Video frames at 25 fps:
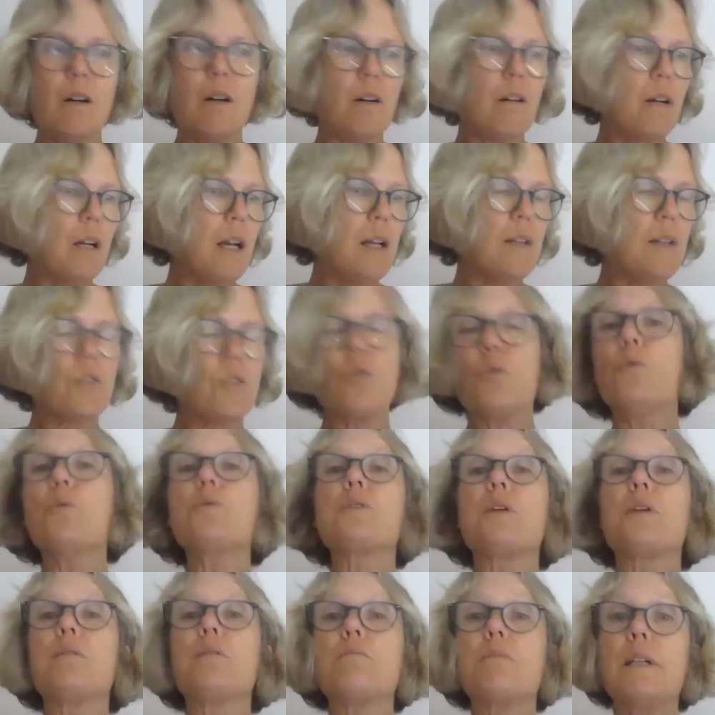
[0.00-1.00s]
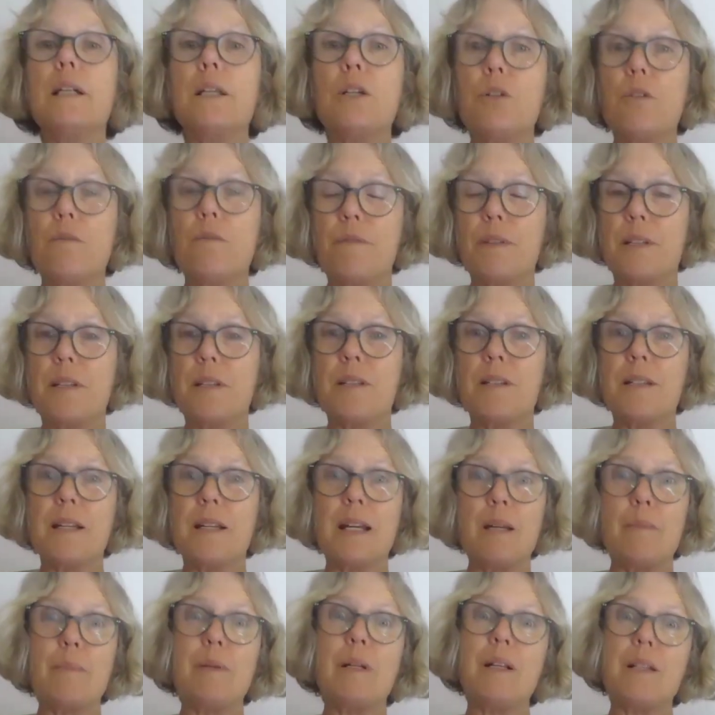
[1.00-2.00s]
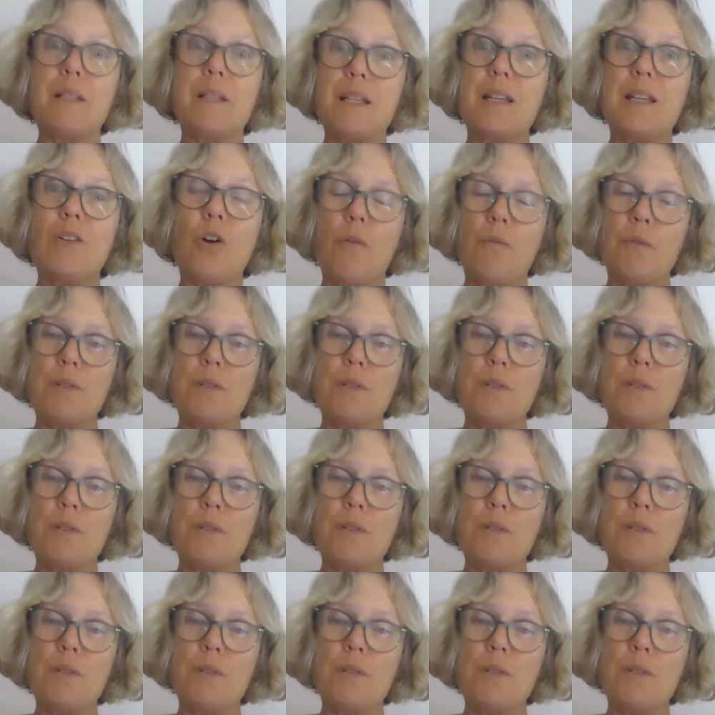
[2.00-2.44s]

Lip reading: All right. It's also really good for sustainability,